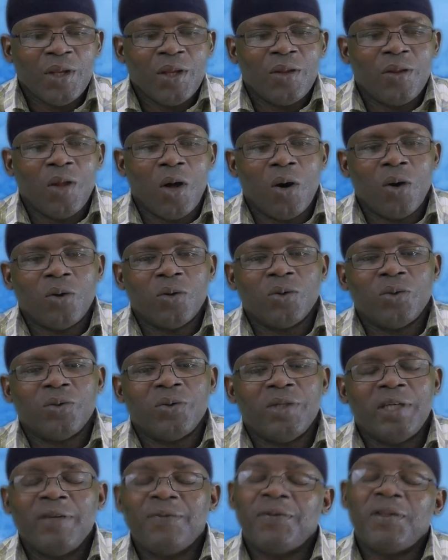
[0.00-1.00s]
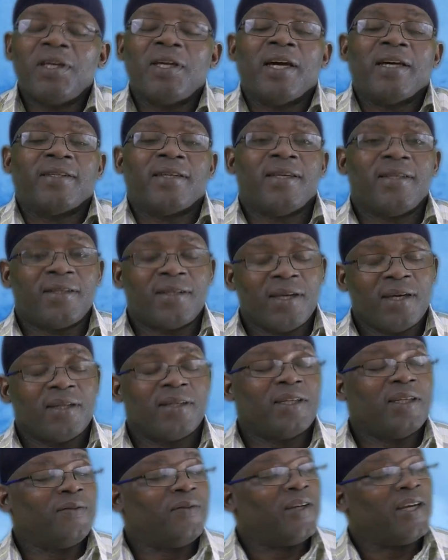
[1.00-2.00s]
Now, if they, as I
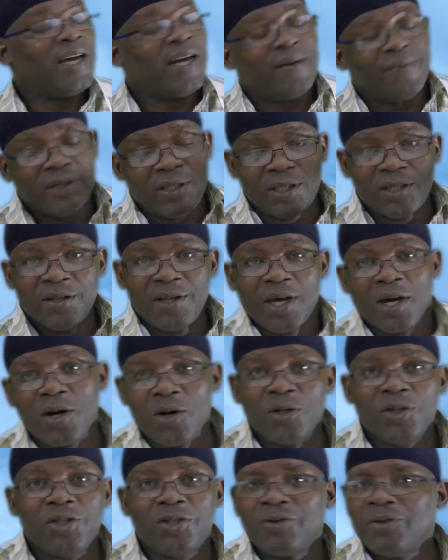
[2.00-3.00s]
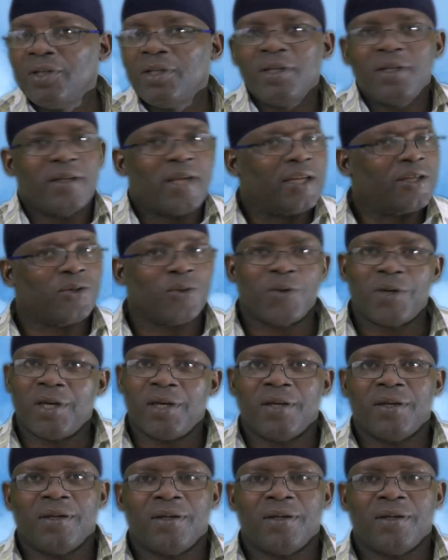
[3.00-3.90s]
said, if they have it in their country, that's okay.